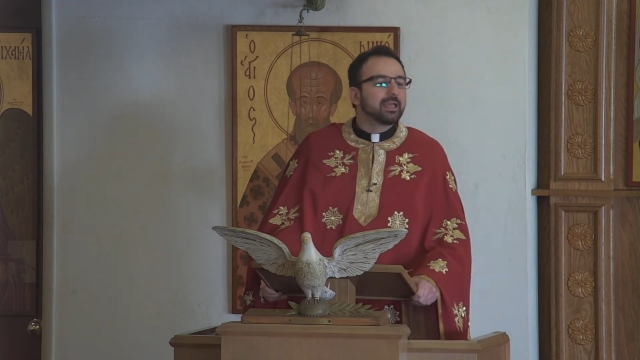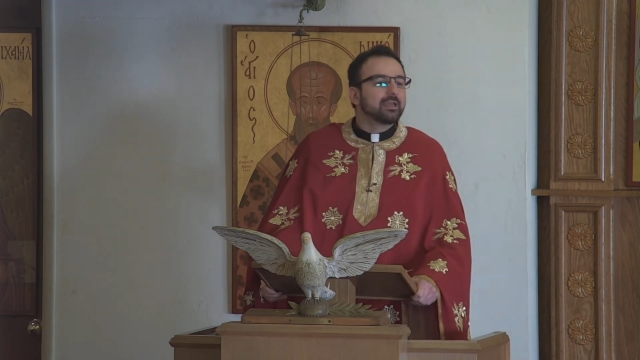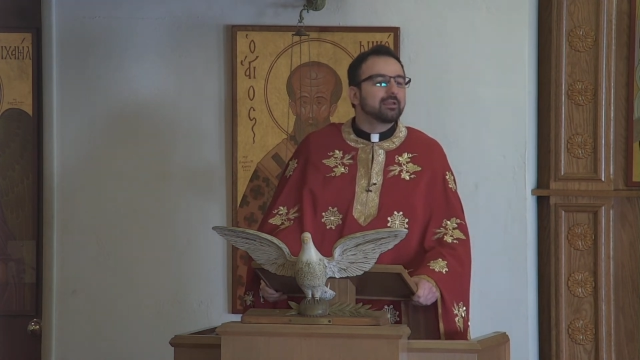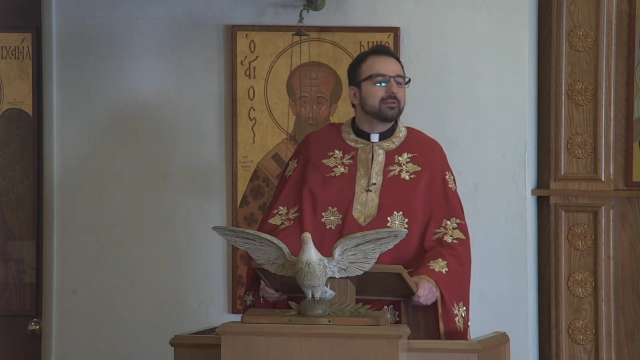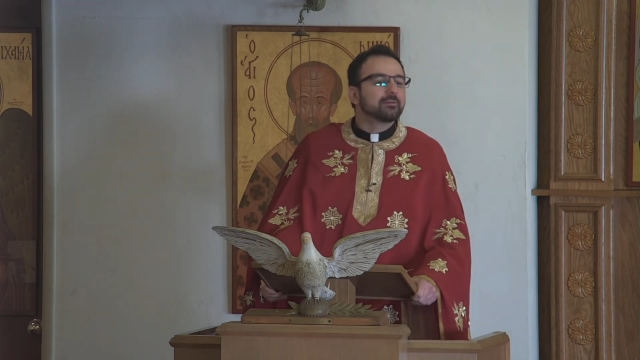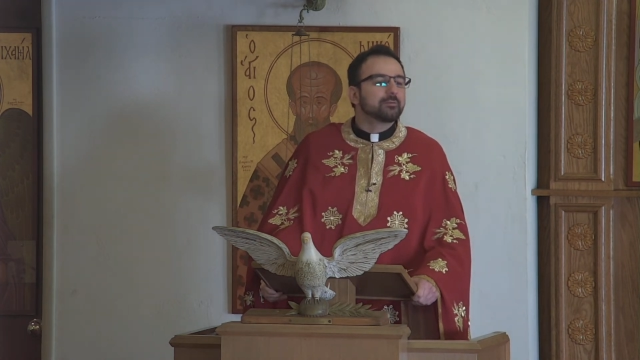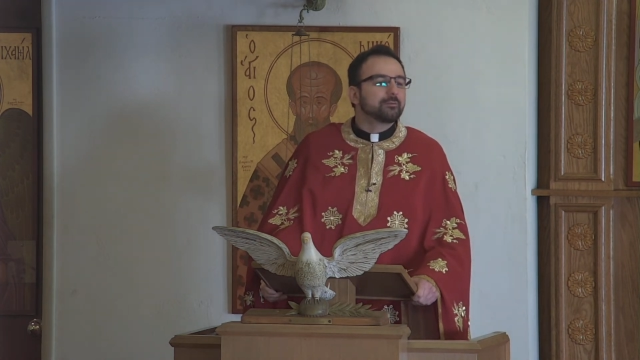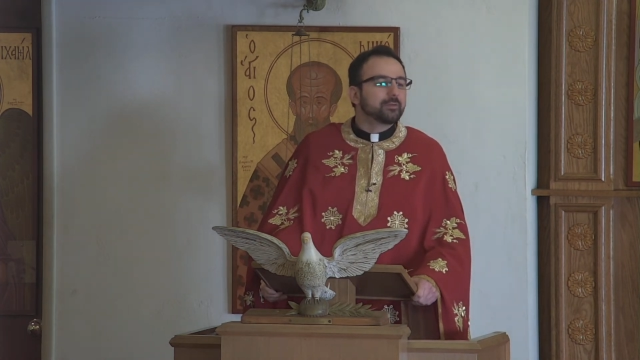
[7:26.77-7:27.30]

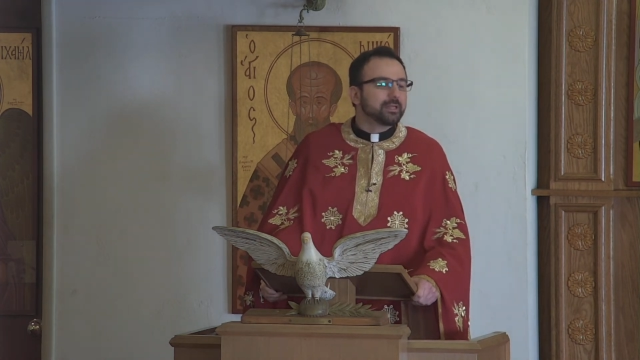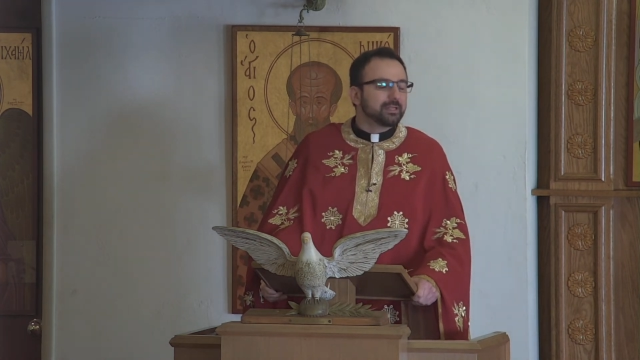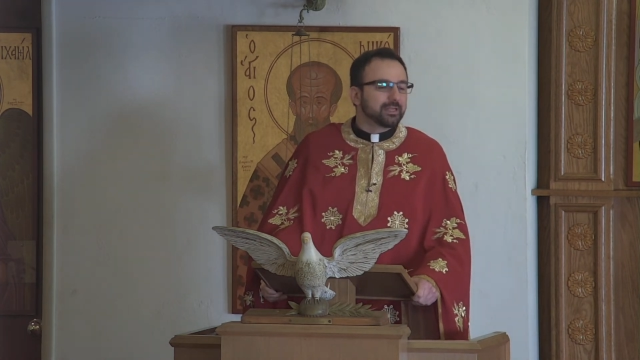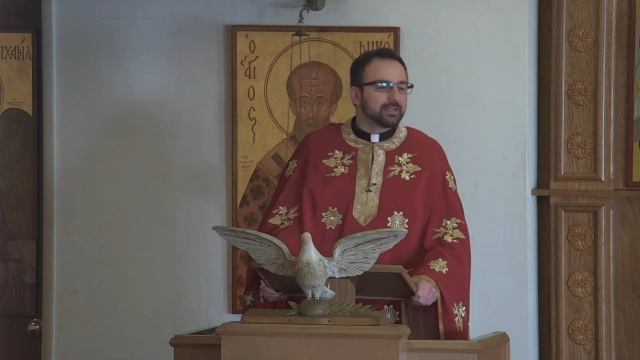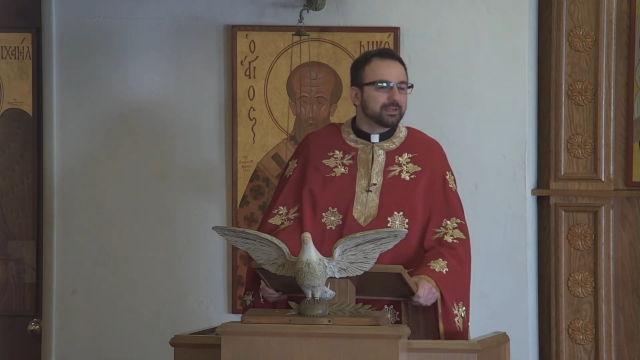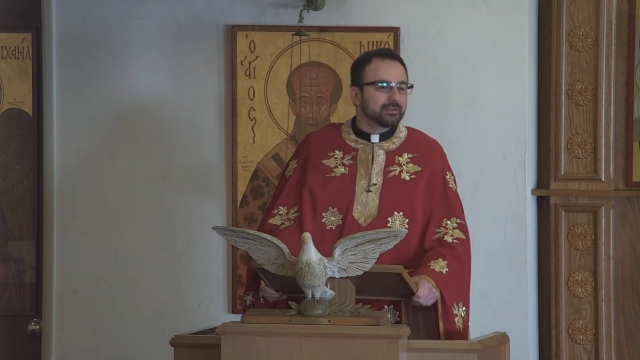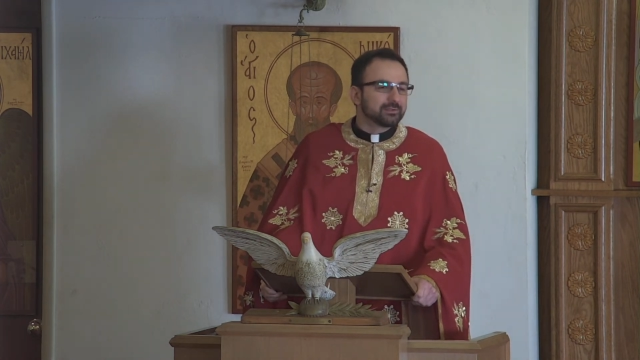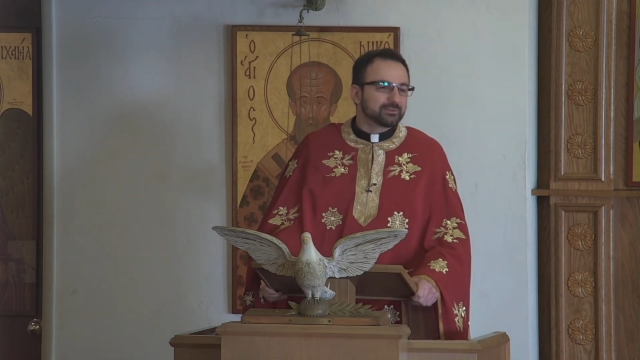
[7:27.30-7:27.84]
a
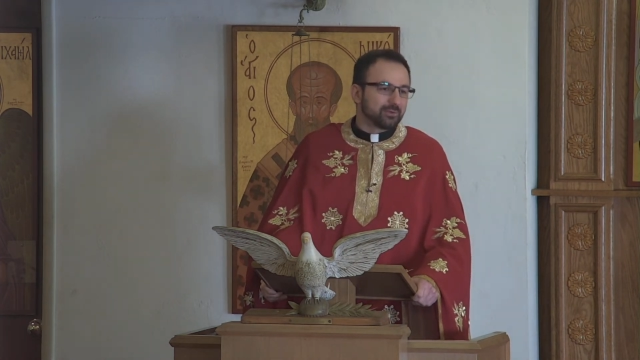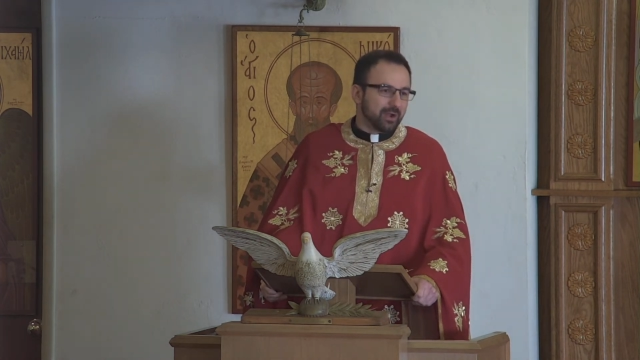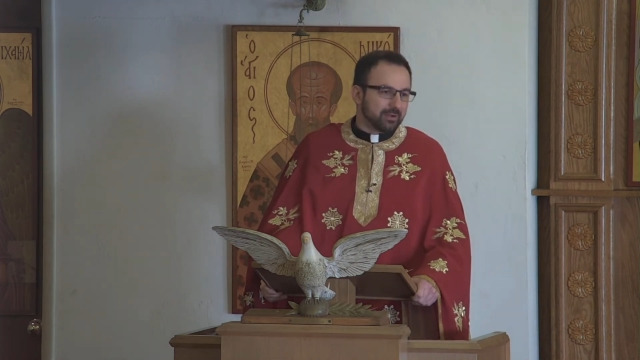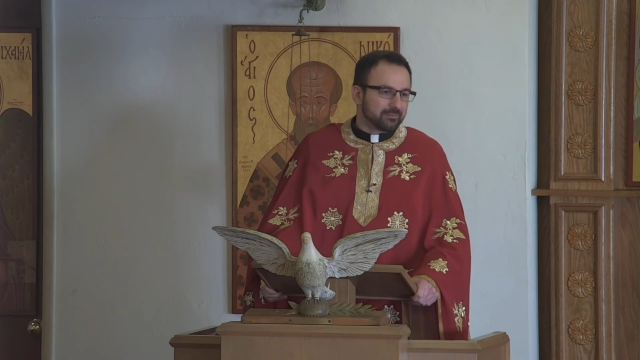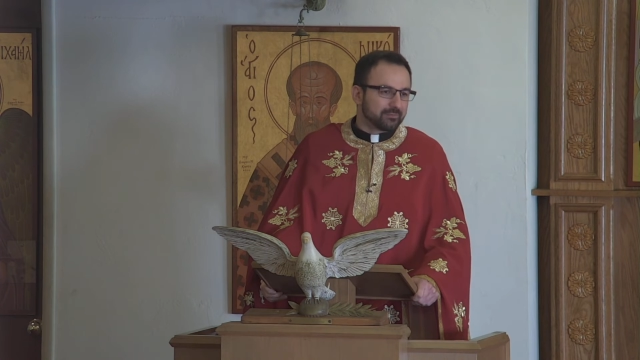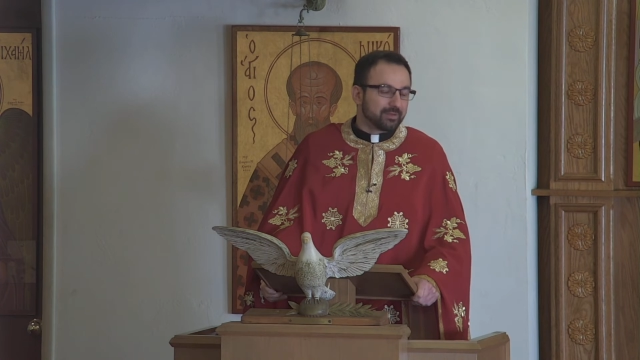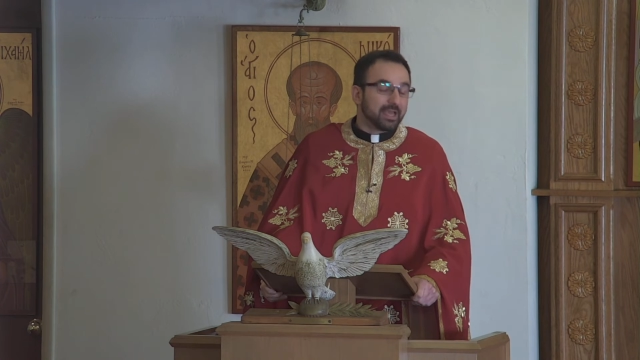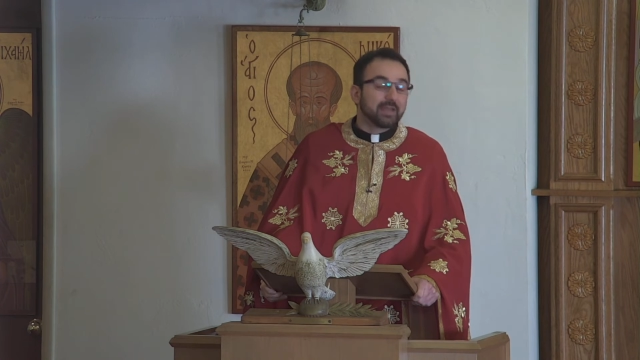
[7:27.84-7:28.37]
feeding
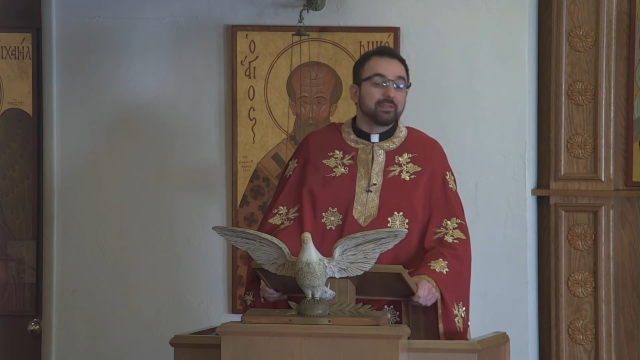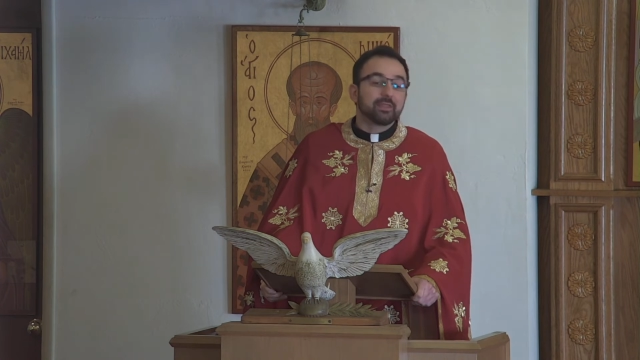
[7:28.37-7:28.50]
trough.